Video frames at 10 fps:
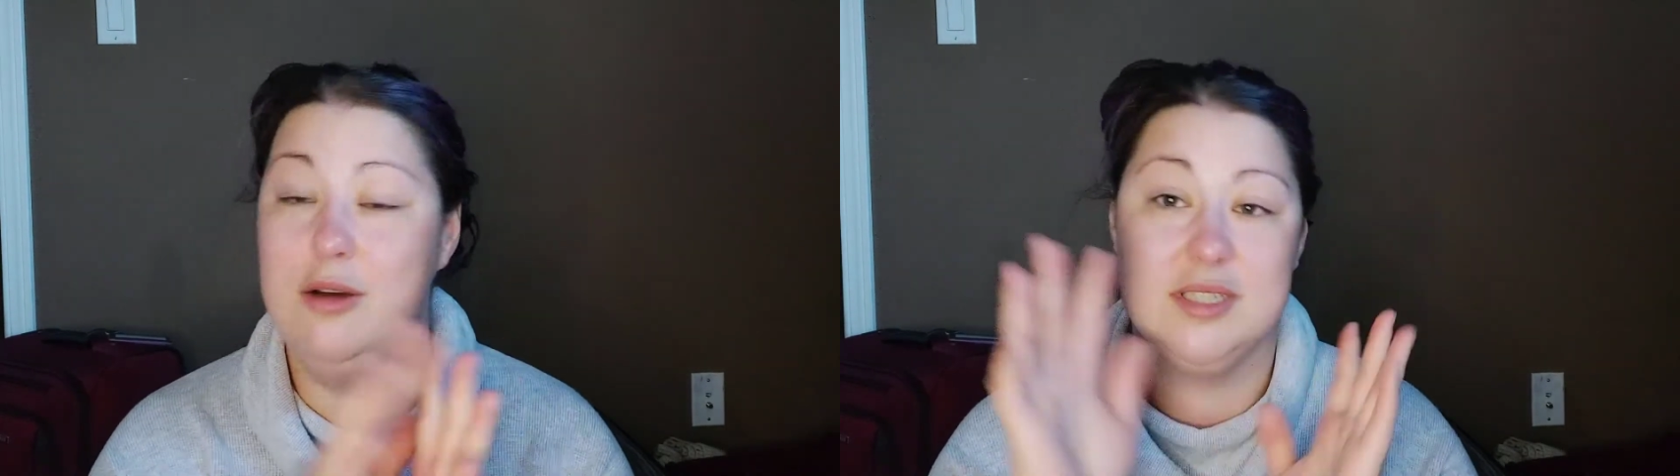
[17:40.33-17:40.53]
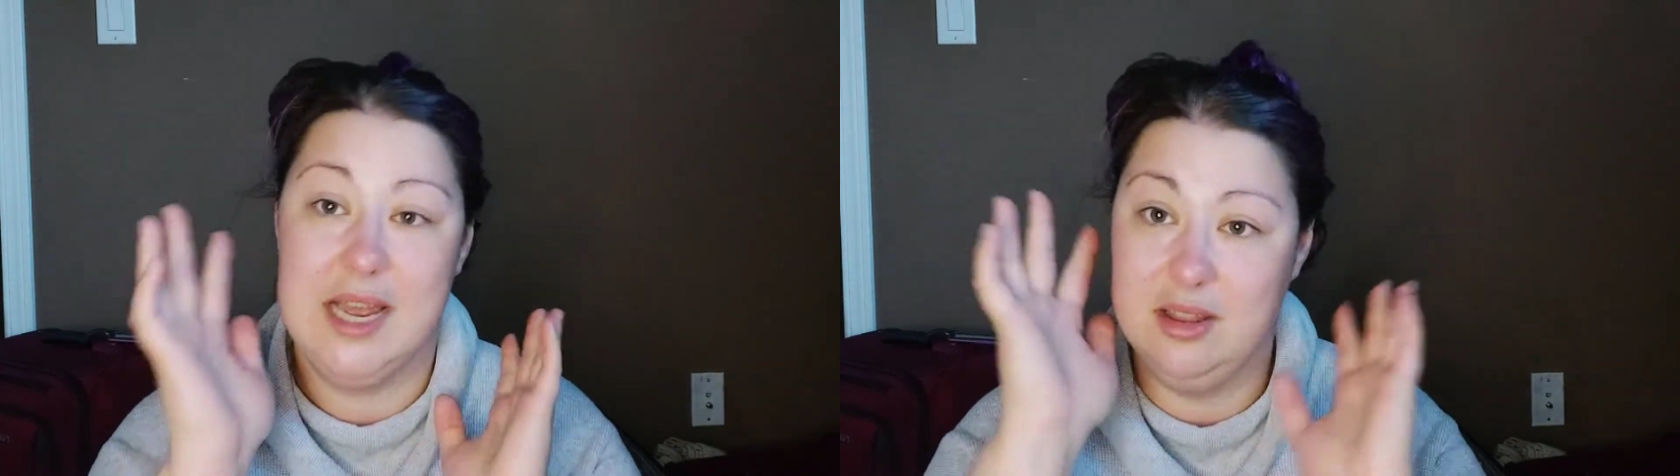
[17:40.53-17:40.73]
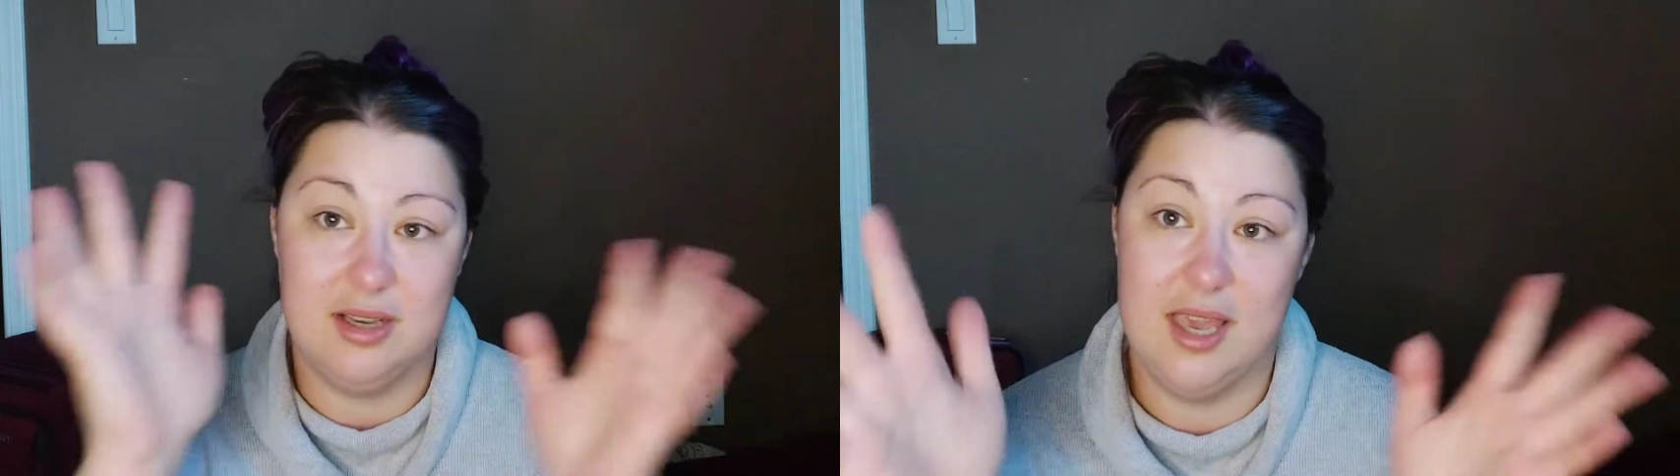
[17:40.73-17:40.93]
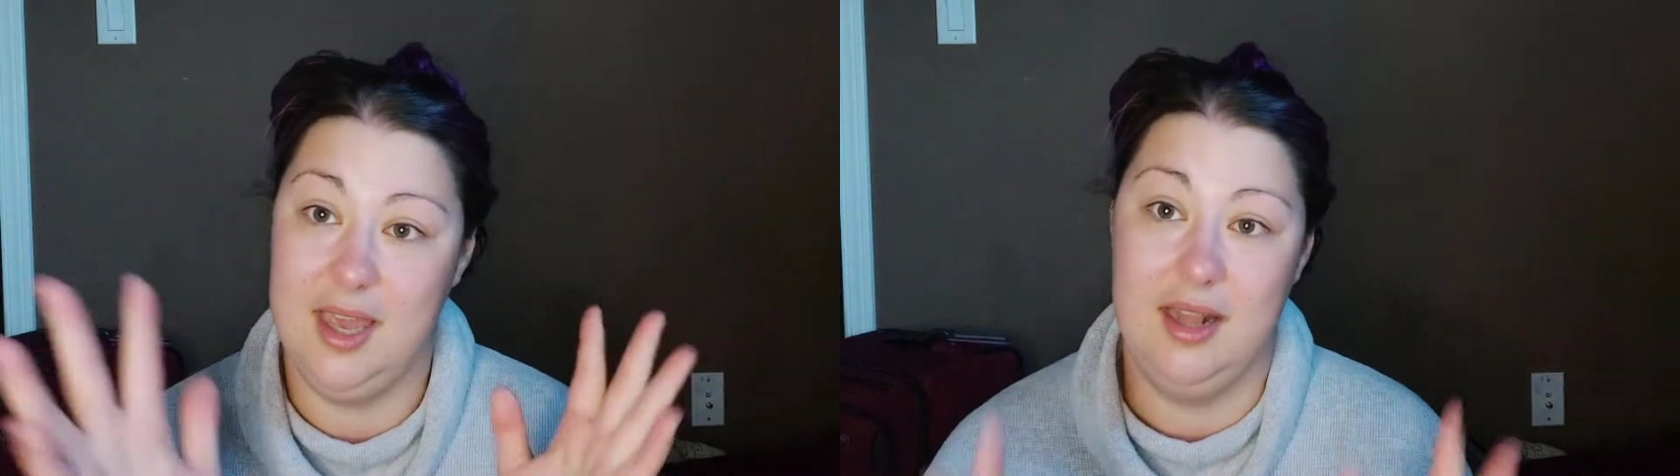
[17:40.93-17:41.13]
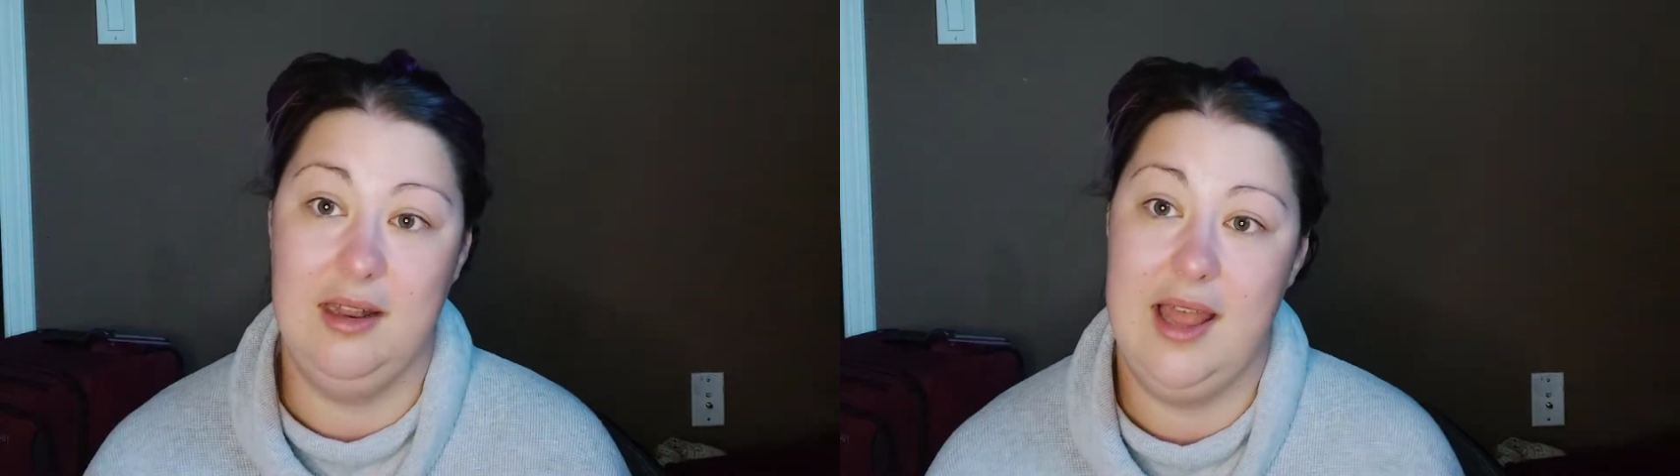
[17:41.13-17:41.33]
outside looking
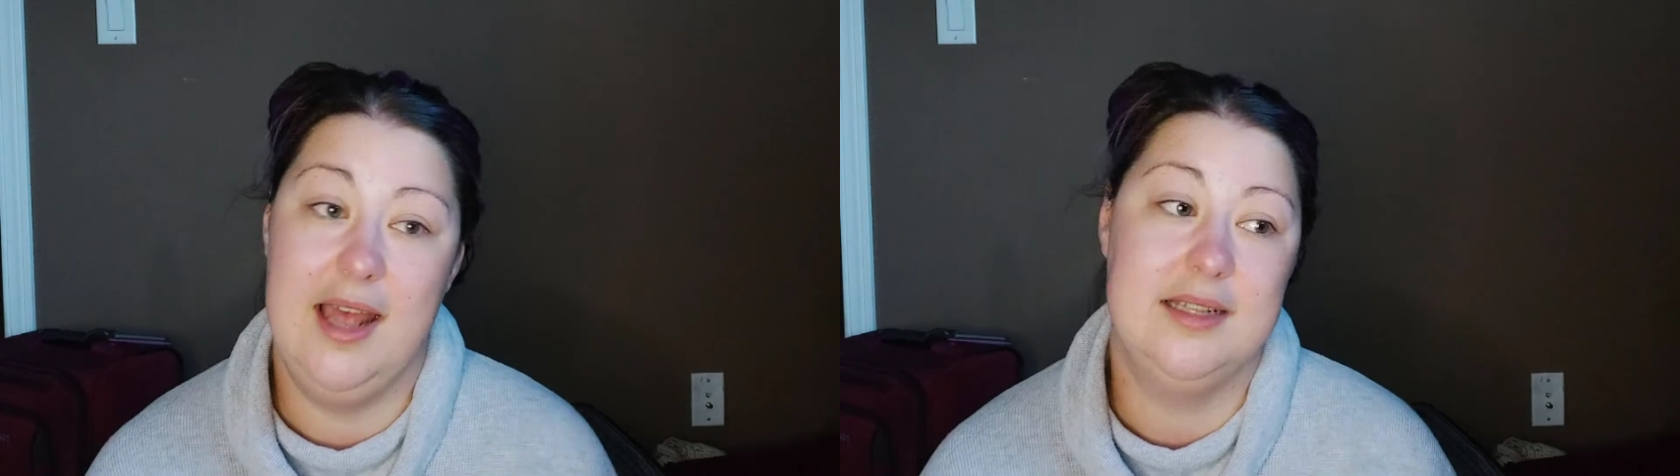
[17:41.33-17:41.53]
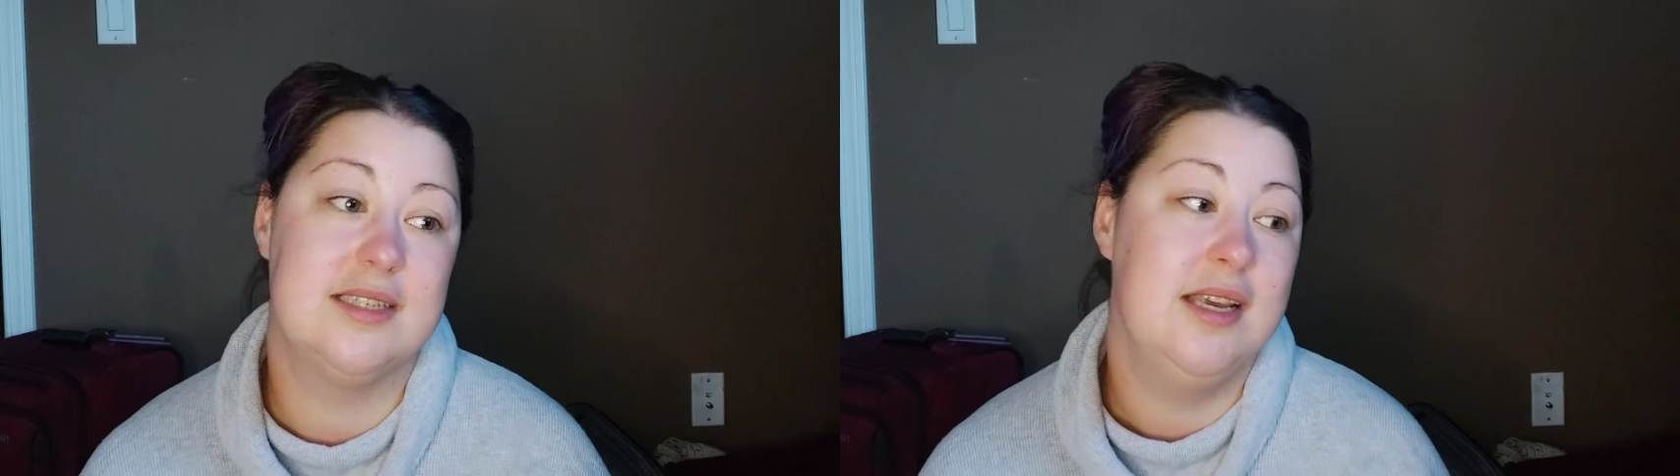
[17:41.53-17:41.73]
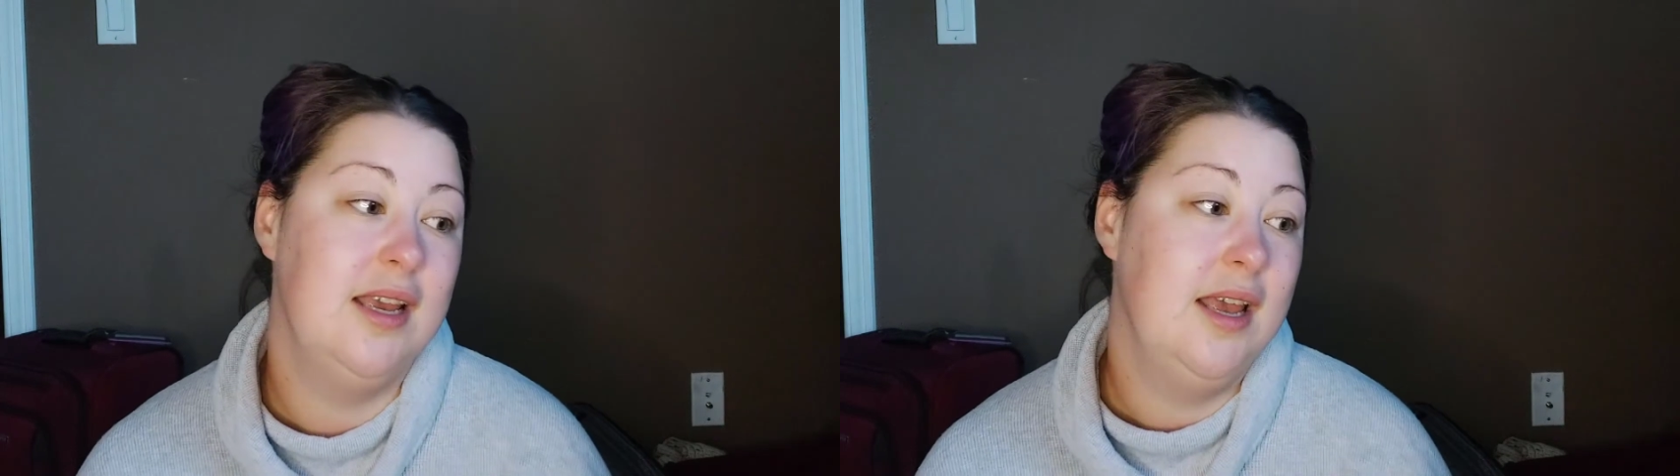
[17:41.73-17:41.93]
in lens.